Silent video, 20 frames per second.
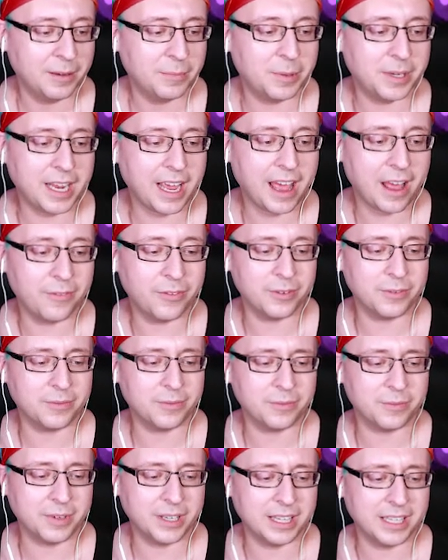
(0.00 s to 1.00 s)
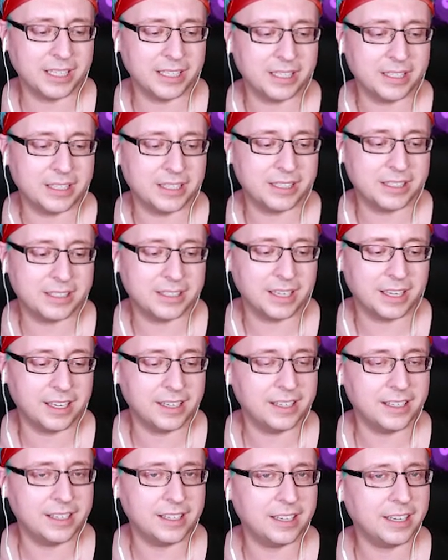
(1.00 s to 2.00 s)
But I haven't really
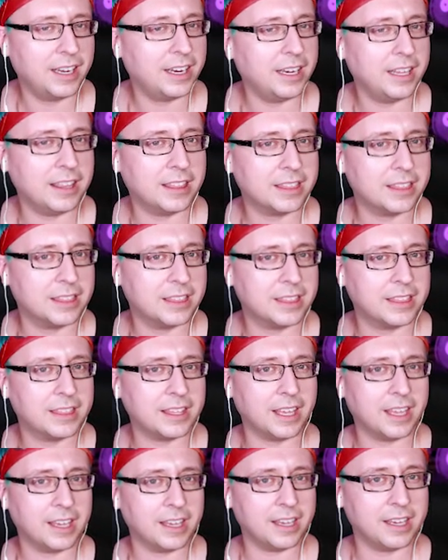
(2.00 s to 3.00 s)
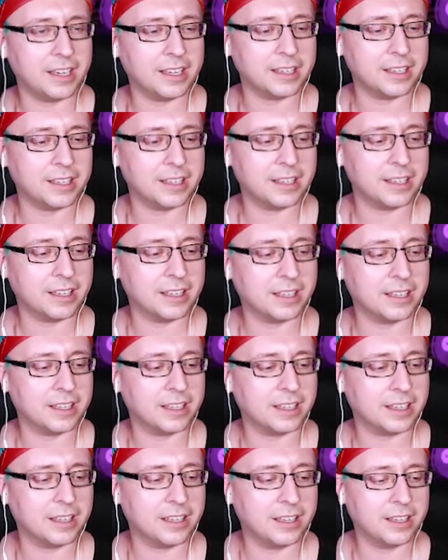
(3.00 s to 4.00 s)
done anything.
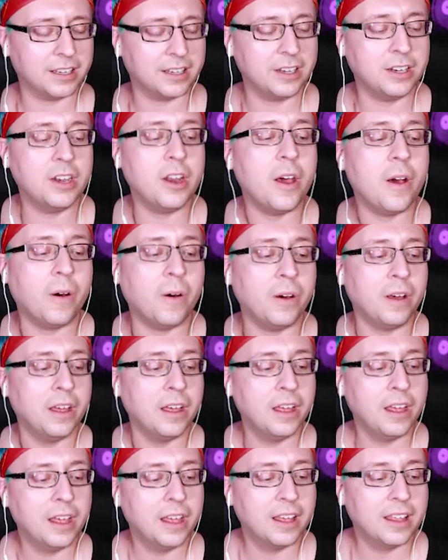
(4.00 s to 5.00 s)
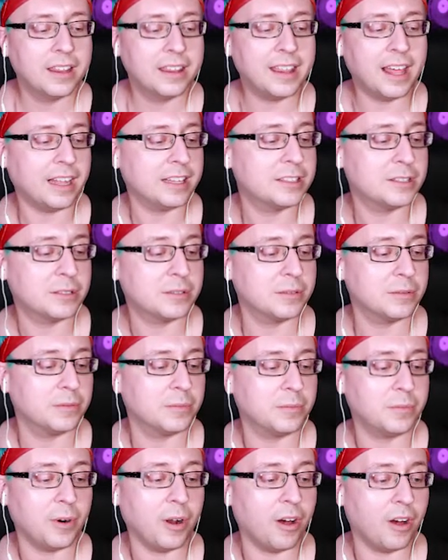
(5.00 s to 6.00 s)
No, that's
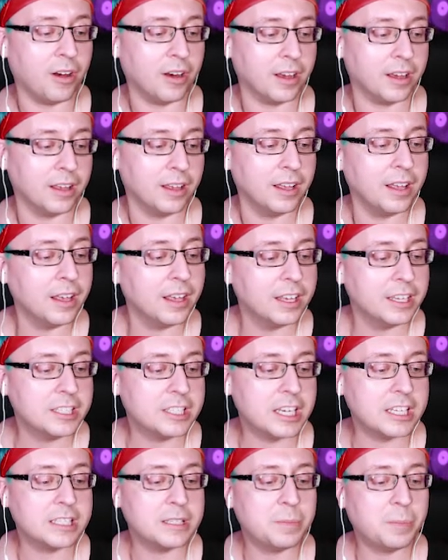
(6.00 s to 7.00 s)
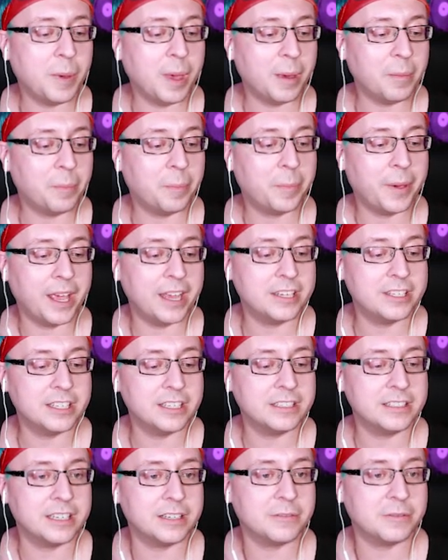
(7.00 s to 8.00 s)
wrong. Just being
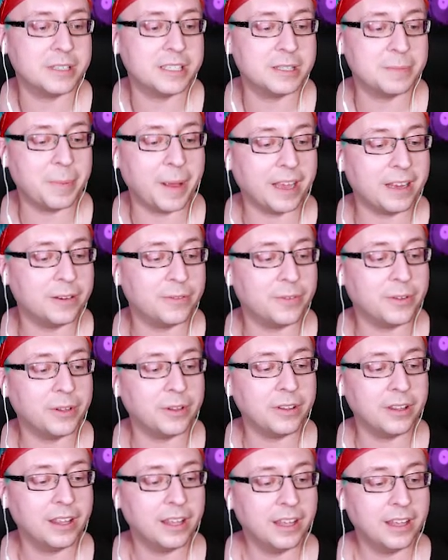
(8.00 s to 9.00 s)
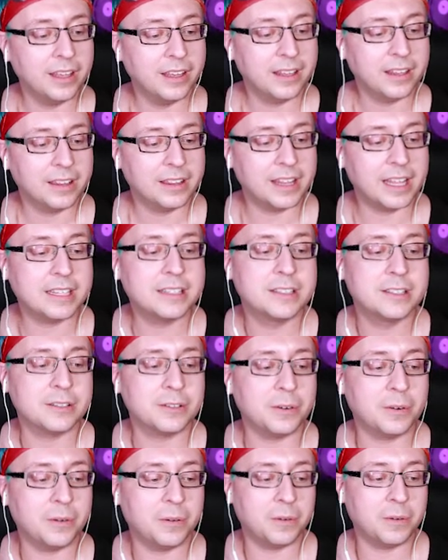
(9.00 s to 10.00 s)
patient and respectful, that's
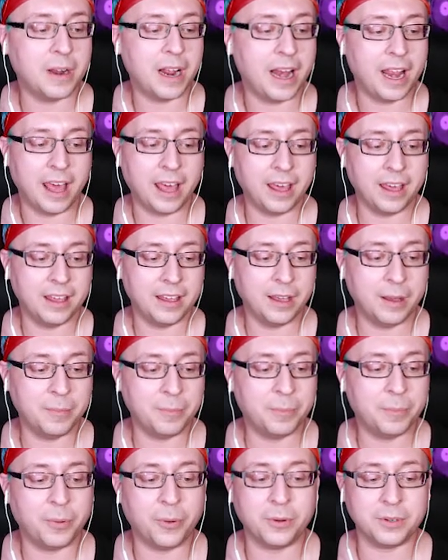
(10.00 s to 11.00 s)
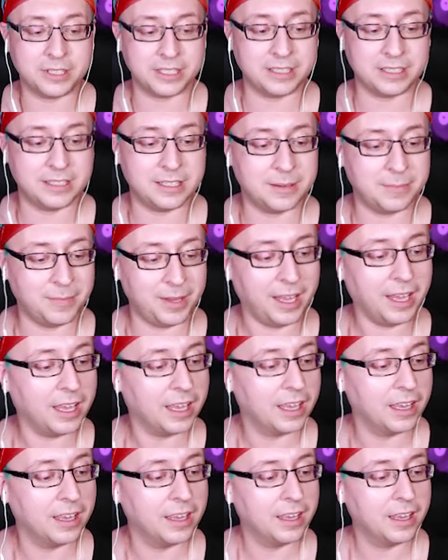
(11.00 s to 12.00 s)
really important to me.